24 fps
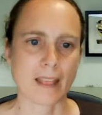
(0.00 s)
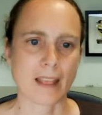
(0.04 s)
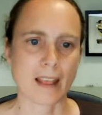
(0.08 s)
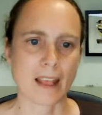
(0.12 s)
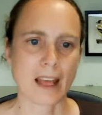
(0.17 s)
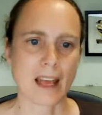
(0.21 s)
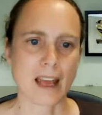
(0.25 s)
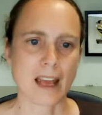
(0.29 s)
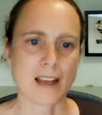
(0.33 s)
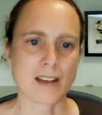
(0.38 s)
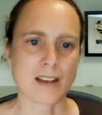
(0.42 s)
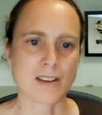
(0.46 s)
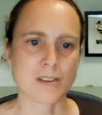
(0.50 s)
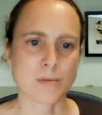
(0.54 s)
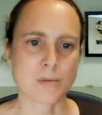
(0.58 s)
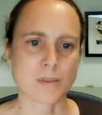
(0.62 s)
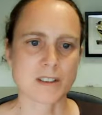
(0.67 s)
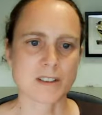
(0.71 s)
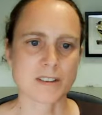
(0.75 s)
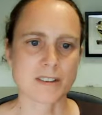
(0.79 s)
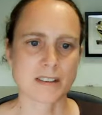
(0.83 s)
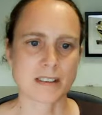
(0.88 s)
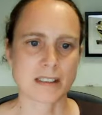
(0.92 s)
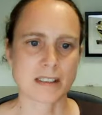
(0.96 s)
as we're
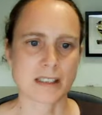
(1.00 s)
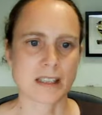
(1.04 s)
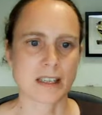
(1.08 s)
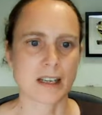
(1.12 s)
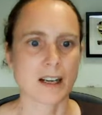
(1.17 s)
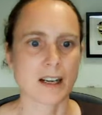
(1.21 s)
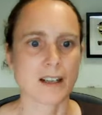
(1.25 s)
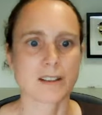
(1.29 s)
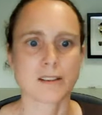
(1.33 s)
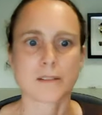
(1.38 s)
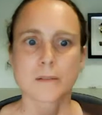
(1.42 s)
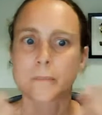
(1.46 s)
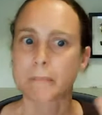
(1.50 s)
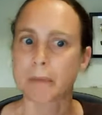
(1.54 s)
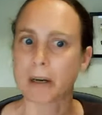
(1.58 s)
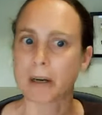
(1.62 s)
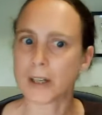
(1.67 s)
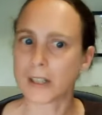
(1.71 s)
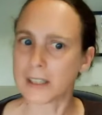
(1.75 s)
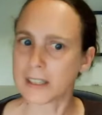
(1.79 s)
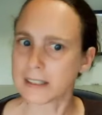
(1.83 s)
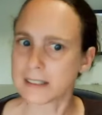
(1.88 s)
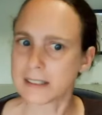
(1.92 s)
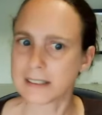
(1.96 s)
seeing other
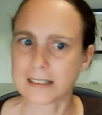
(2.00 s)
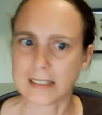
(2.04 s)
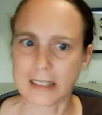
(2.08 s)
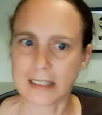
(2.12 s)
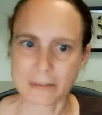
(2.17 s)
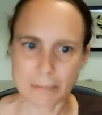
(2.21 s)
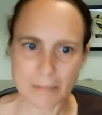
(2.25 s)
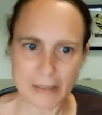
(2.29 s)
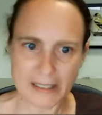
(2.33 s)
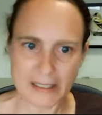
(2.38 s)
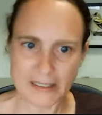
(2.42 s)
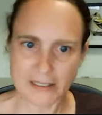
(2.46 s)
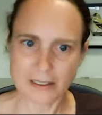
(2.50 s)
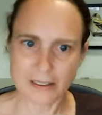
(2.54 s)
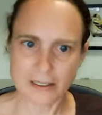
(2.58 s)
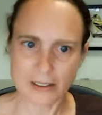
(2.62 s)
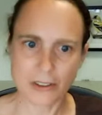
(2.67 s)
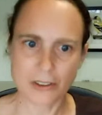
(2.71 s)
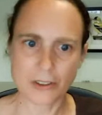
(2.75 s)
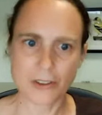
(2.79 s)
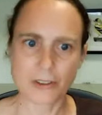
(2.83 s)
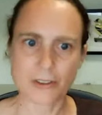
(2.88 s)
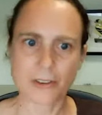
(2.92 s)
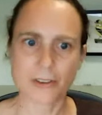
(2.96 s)
markets like
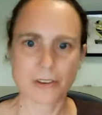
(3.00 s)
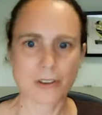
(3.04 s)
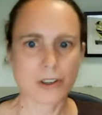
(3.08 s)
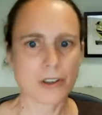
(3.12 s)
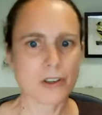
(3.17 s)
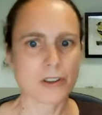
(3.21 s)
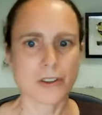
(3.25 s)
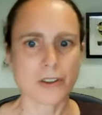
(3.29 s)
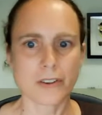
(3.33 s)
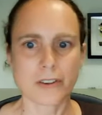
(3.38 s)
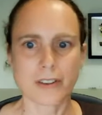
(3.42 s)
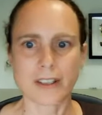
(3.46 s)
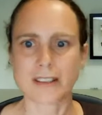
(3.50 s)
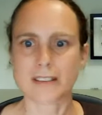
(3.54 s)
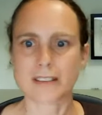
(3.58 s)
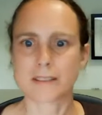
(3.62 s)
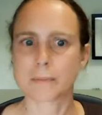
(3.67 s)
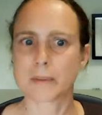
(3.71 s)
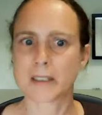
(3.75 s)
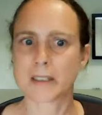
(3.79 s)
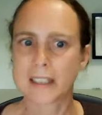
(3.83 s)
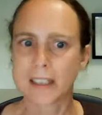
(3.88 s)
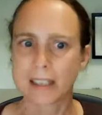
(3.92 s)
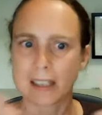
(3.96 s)
Mexico grow, that's
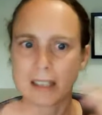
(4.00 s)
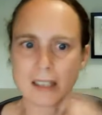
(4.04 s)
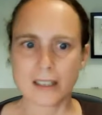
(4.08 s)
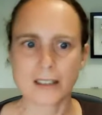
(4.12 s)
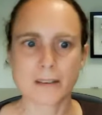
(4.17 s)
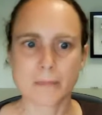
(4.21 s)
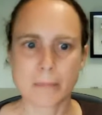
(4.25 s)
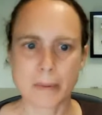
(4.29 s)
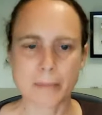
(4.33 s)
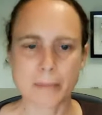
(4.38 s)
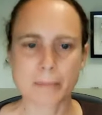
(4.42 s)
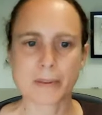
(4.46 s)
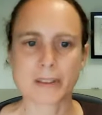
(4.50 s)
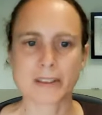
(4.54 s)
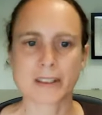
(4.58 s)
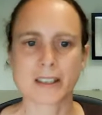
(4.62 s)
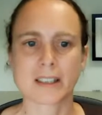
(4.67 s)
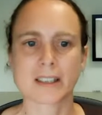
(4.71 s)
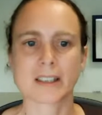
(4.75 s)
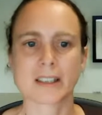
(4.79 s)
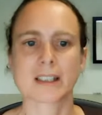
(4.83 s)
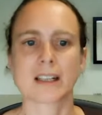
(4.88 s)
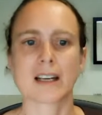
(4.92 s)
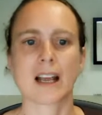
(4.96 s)
bringing other people
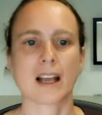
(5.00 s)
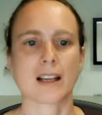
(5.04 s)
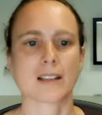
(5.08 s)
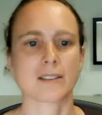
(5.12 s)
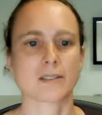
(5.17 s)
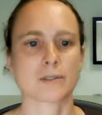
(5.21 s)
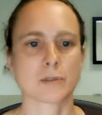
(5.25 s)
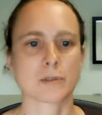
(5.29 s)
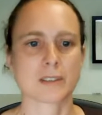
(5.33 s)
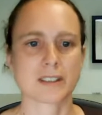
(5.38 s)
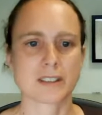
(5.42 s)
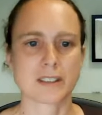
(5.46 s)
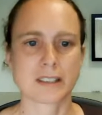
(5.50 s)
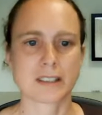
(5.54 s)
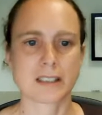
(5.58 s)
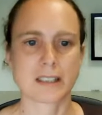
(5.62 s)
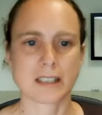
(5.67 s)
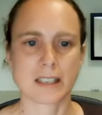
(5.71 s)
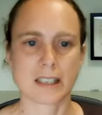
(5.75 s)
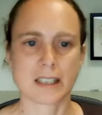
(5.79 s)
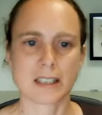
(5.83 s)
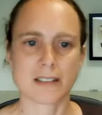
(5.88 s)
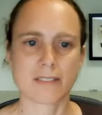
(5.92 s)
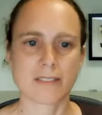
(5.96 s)
in, as we're
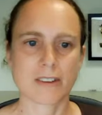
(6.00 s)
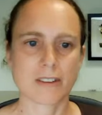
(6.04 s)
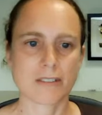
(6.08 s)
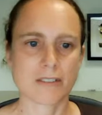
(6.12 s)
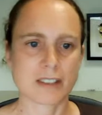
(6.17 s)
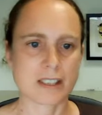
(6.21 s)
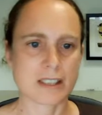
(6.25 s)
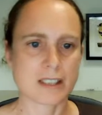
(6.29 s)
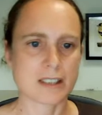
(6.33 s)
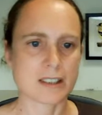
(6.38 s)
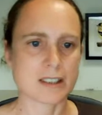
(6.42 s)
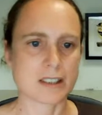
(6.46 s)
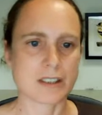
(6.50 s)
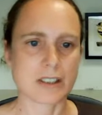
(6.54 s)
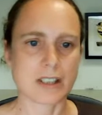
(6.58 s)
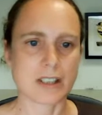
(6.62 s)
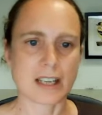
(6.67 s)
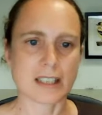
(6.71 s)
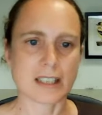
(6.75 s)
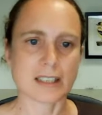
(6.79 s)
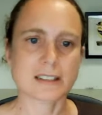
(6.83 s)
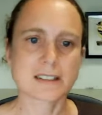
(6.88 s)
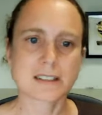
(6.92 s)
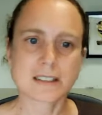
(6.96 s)
seeing even within the
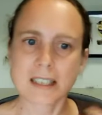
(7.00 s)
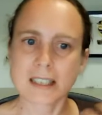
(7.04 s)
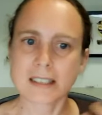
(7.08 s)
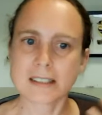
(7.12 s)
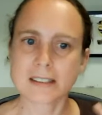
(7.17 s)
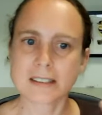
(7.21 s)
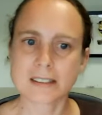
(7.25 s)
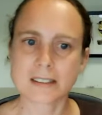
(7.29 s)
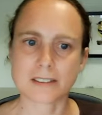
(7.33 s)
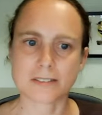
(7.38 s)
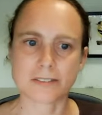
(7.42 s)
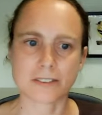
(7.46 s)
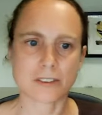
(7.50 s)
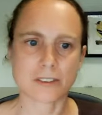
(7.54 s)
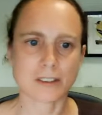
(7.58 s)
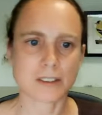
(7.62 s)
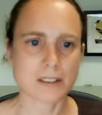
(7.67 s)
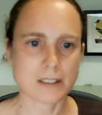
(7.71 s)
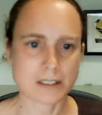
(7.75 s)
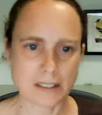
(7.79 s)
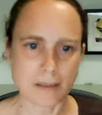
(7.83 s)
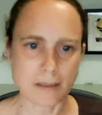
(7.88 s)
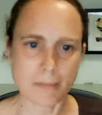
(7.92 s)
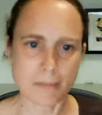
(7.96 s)
United States,
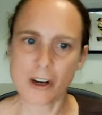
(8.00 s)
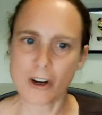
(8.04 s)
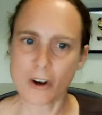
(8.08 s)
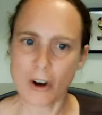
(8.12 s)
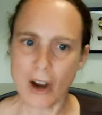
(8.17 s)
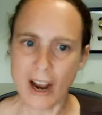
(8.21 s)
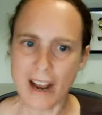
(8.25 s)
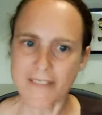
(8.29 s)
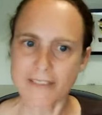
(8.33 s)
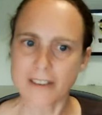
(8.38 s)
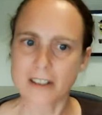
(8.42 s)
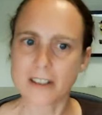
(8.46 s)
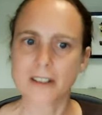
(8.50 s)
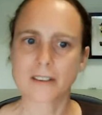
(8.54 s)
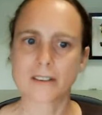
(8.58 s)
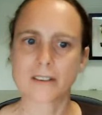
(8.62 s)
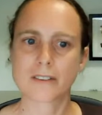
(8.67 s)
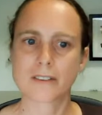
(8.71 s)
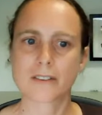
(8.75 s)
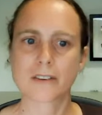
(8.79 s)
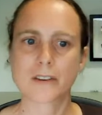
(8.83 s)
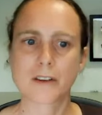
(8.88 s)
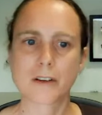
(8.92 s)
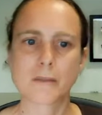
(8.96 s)
different demographic
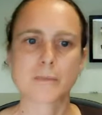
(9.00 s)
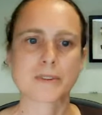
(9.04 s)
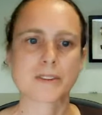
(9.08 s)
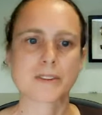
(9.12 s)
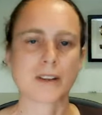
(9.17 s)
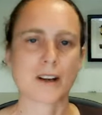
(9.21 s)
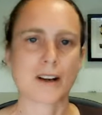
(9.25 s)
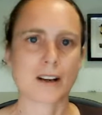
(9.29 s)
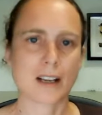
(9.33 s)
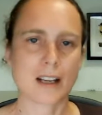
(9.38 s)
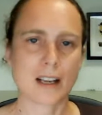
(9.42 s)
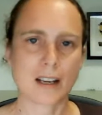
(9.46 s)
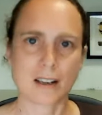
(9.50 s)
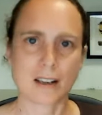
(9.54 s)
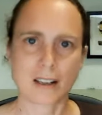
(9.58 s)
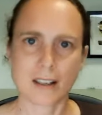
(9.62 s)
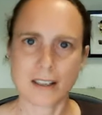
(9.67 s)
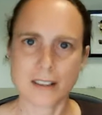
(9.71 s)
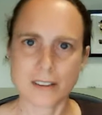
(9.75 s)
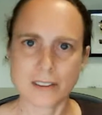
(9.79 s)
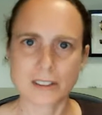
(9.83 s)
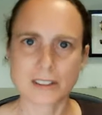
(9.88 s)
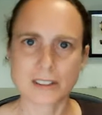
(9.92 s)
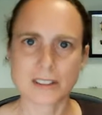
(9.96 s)
groups are getting
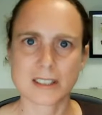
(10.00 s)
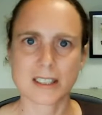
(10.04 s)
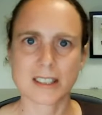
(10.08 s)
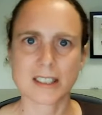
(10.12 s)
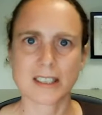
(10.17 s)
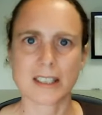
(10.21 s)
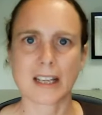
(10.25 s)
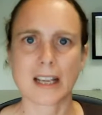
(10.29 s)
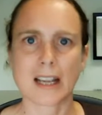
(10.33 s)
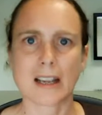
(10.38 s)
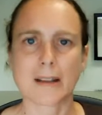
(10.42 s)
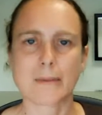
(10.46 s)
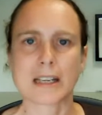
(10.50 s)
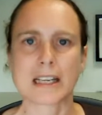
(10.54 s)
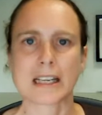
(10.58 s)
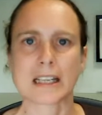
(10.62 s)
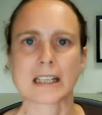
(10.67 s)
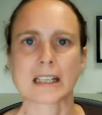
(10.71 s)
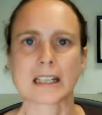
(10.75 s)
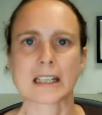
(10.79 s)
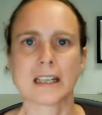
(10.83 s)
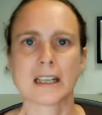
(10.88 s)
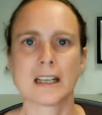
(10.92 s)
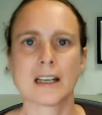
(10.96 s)
interested in
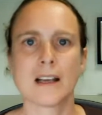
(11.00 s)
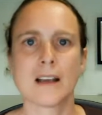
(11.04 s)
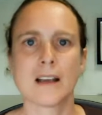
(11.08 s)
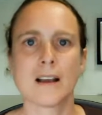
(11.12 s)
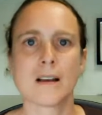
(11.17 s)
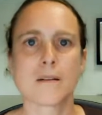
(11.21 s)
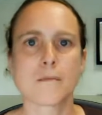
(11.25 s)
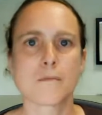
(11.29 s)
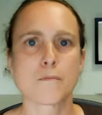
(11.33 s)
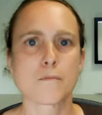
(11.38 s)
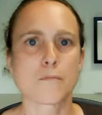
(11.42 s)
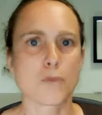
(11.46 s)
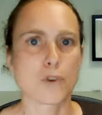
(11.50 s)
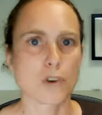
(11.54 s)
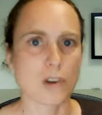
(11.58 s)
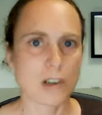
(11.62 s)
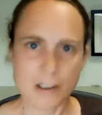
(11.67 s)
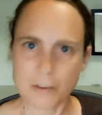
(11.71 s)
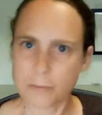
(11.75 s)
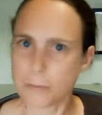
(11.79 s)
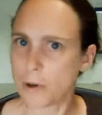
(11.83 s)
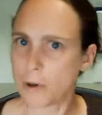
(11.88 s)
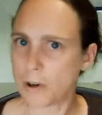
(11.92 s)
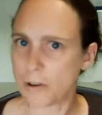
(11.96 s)
gaming. More
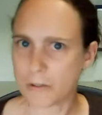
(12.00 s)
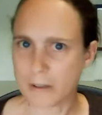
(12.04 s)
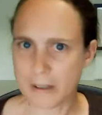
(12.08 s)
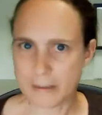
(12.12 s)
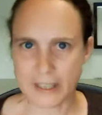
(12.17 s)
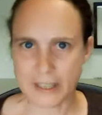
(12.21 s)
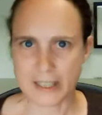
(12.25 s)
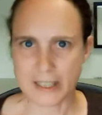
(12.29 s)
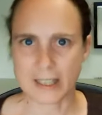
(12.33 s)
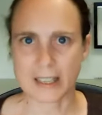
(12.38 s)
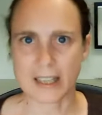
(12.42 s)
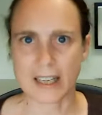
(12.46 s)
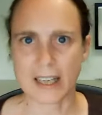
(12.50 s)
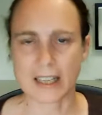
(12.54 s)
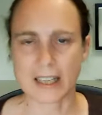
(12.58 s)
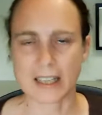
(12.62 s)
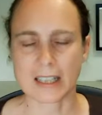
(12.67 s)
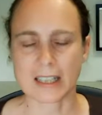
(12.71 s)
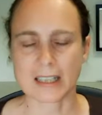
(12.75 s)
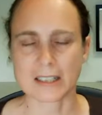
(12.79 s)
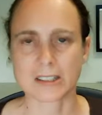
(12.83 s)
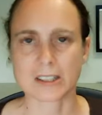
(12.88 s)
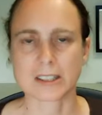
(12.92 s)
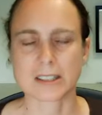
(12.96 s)
and more women are getting
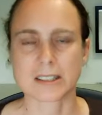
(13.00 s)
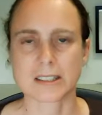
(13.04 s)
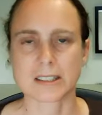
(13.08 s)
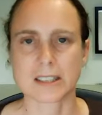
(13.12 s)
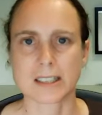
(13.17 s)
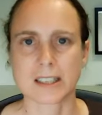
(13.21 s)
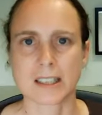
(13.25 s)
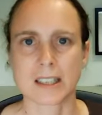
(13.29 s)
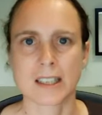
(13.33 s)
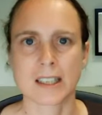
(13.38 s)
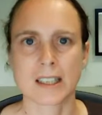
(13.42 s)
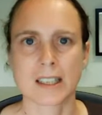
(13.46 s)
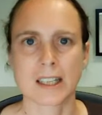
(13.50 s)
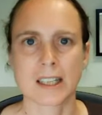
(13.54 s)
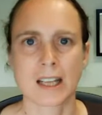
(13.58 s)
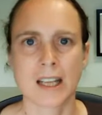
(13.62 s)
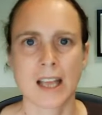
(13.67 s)
interested.